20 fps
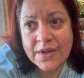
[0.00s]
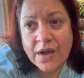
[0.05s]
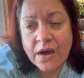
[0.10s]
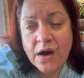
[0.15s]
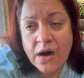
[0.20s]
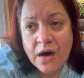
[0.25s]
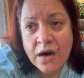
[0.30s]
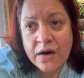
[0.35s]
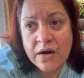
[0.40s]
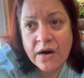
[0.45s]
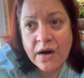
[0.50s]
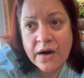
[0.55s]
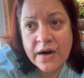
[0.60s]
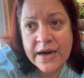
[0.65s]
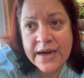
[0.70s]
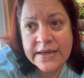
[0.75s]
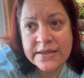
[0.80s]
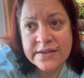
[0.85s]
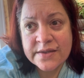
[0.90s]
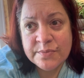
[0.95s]
are our
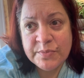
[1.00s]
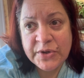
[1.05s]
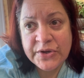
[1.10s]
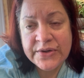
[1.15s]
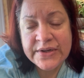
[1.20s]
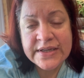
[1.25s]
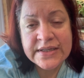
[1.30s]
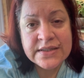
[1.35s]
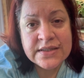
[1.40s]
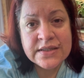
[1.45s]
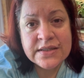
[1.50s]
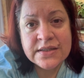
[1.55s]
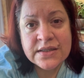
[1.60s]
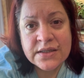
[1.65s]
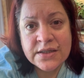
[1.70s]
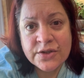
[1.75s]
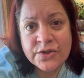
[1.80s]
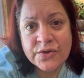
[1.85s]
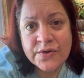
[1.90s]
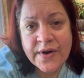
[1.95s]
experiences and
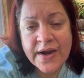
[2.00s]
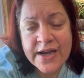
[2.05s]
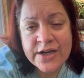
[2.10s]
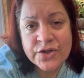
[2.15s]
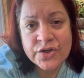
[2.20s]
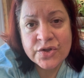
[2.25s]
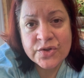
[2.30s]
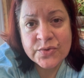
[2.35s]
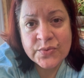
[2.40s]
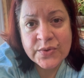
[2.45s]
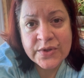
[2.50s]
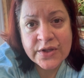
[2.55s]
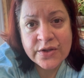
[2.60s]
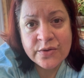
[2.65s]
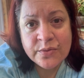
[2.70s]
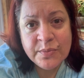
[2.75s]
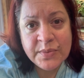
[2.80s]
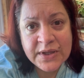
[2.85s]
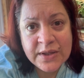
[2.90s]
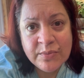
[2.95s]
interactions with
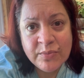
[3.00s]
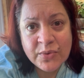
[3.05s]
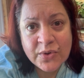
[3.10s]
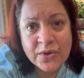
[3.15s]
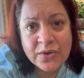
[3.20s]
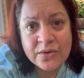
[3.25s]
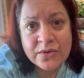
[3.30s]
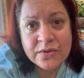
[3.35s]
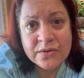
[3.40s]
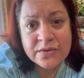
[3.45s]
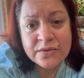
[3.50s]
other people.